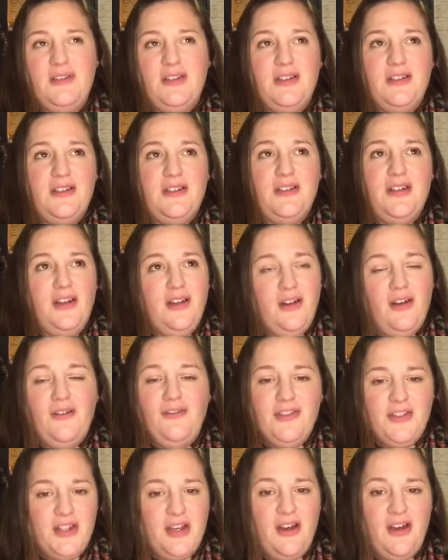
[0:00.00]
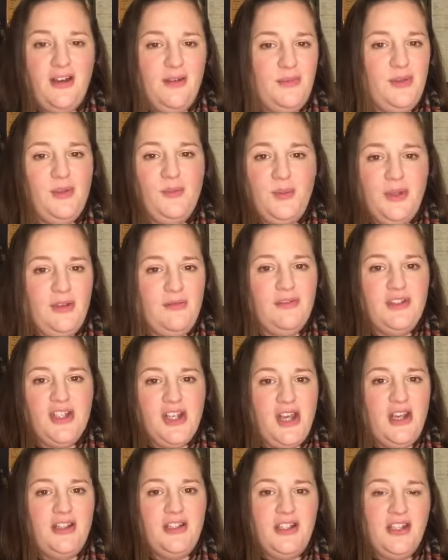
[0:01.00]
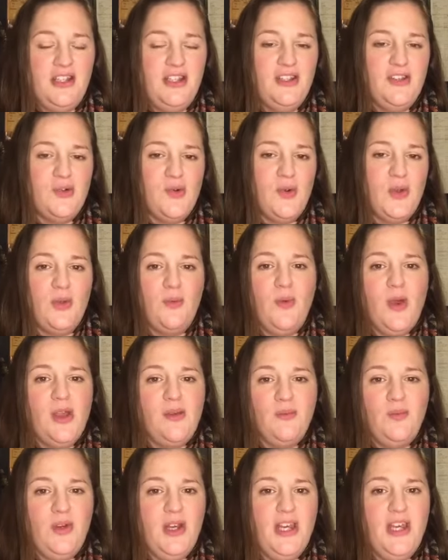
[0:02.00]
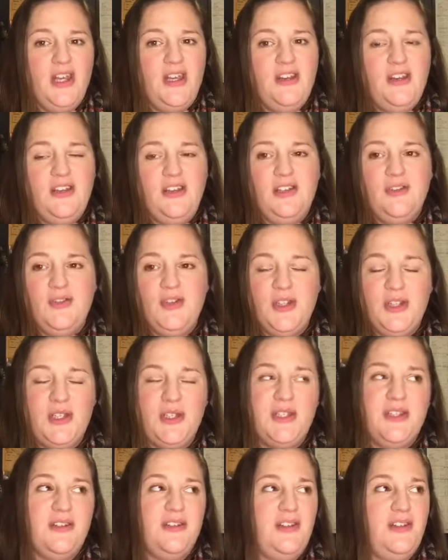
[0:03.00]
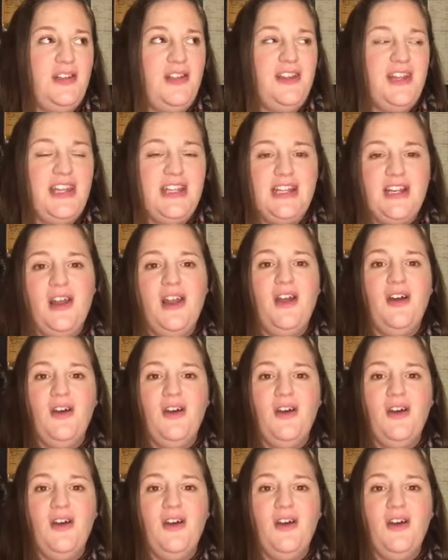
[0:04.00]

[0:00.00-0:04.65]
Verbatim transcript: a lot of the time you'll be rejected or you won't win, and you'll just and you, then you're like,